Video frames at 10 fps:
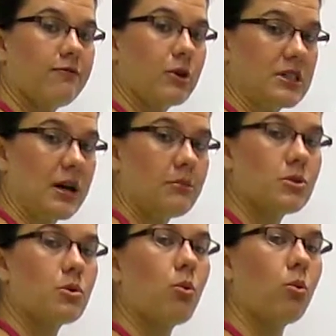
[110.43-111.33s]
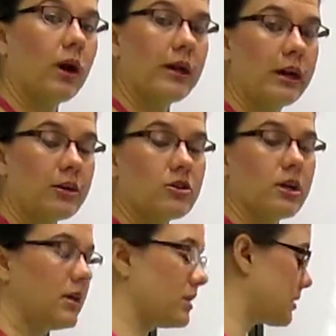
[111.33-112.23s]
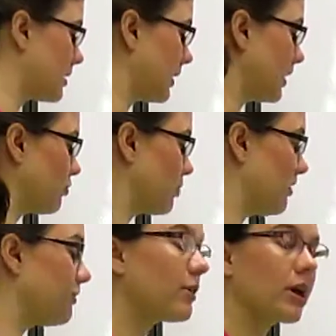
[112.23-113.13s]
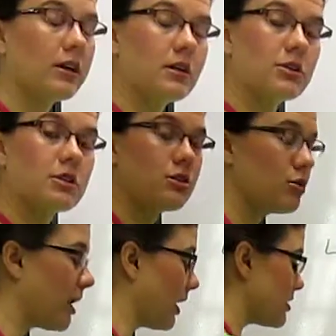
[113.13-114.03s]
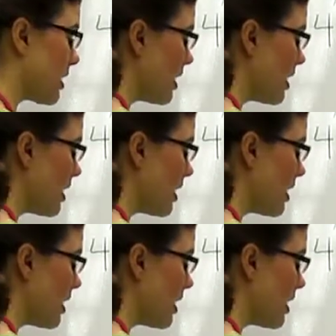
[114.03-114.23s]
4 times 100 is going to give me 400, which is too much.